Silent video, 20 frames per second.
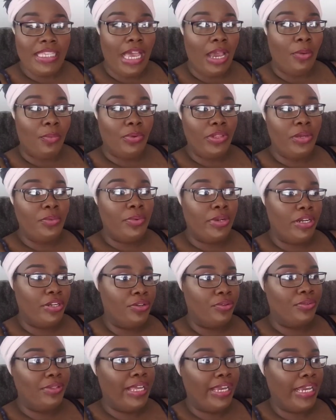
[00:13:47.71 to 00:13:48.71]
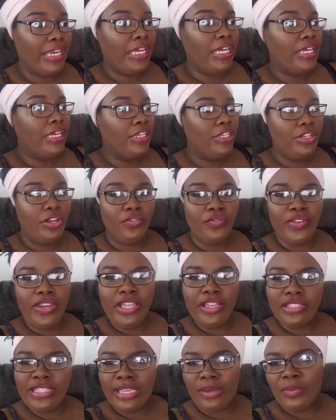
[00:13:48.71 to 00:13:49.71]
I really want to do like, you know,
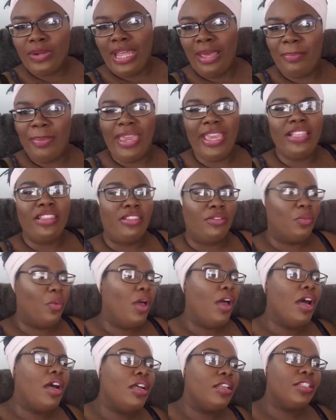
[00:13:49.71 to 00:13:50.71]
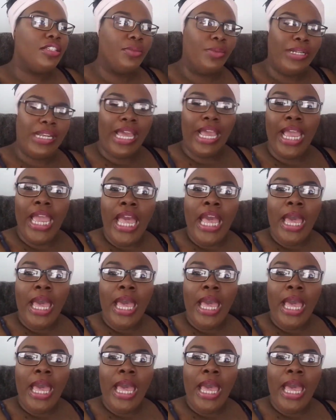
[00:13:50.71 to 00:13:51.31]
videos like when I paint the walls or when I